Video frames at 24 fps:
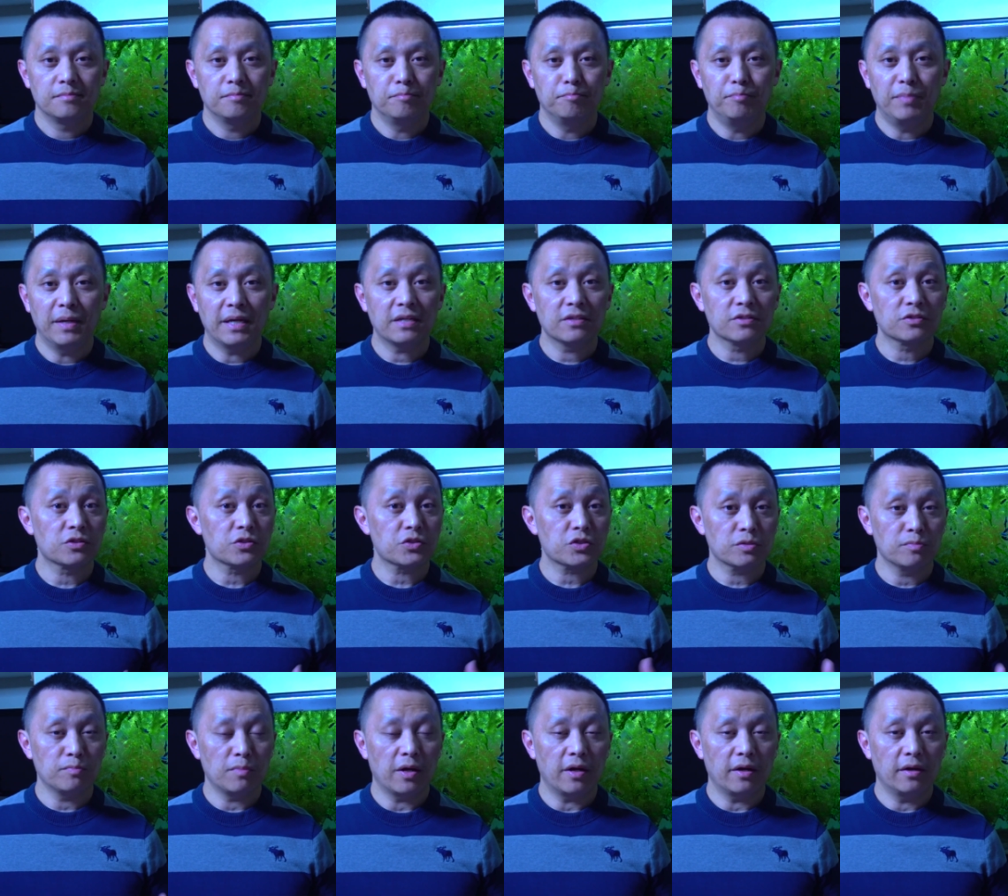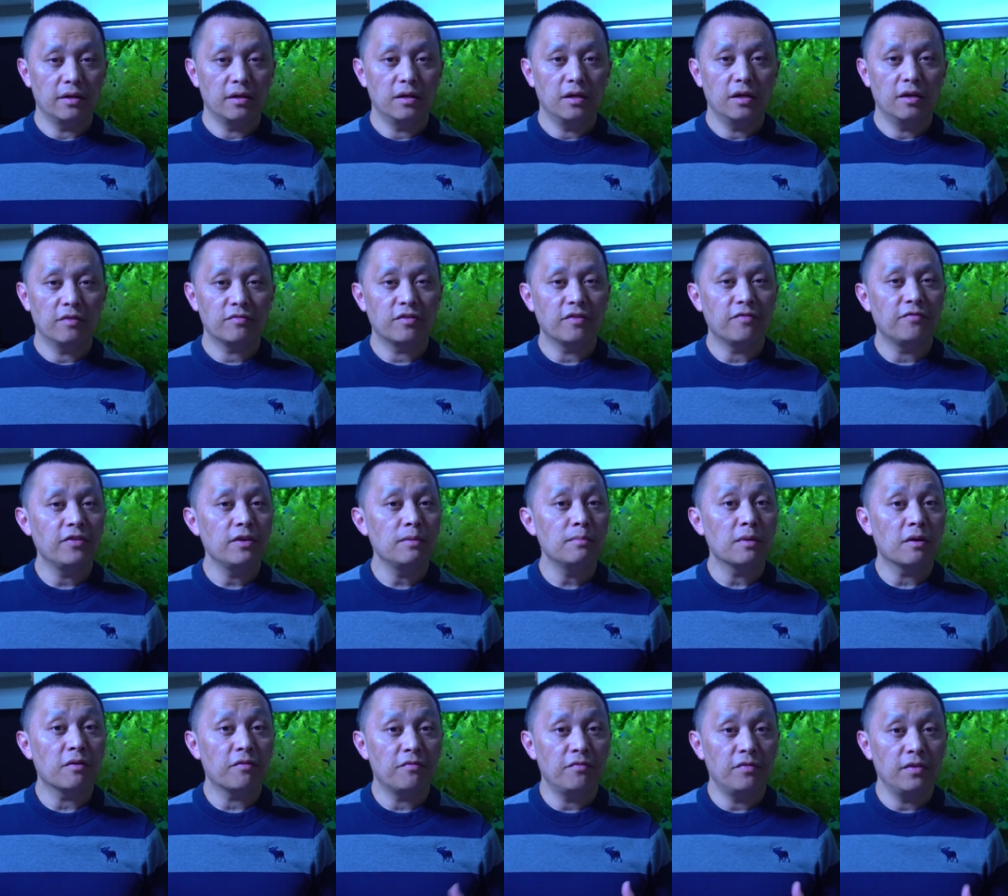Bettas are smart. If the
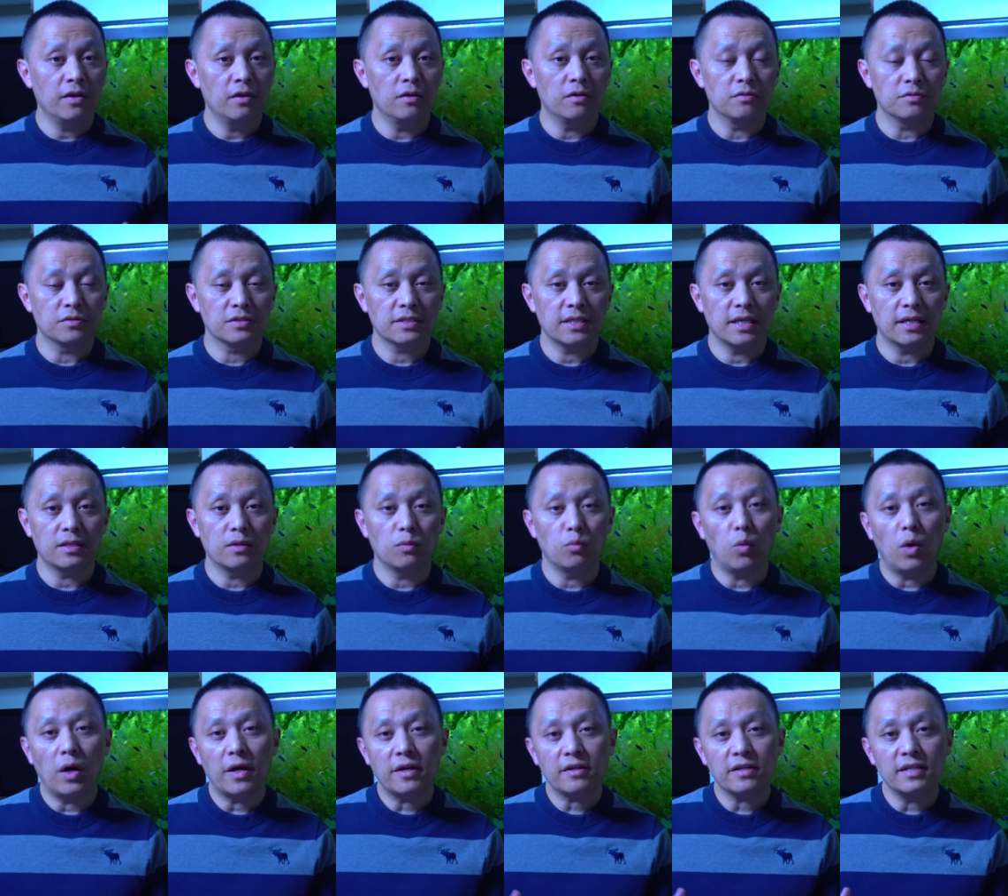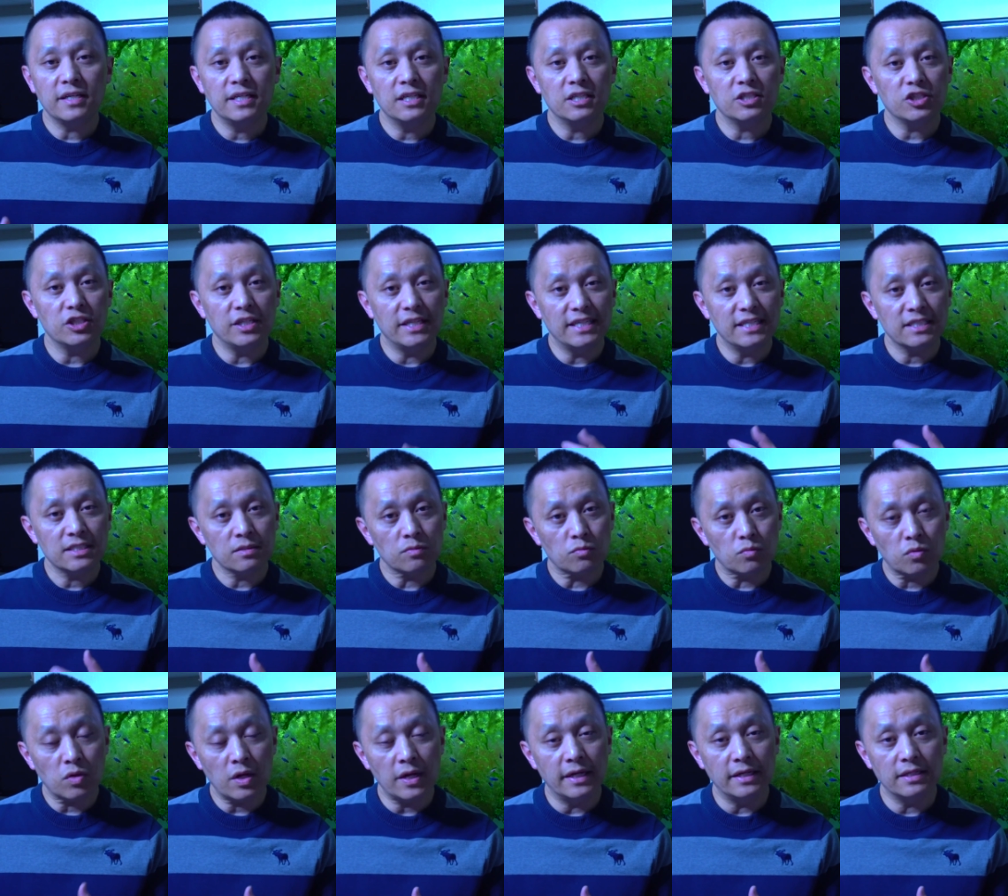female feels that the water condition
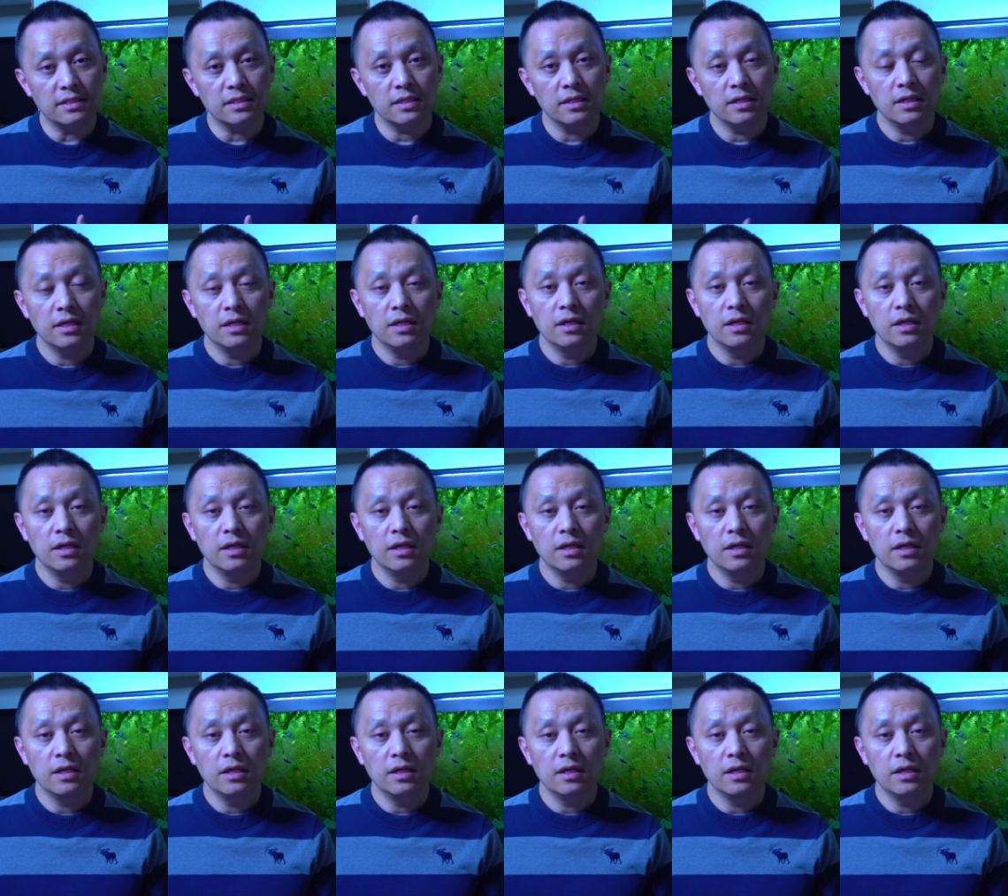isn't right,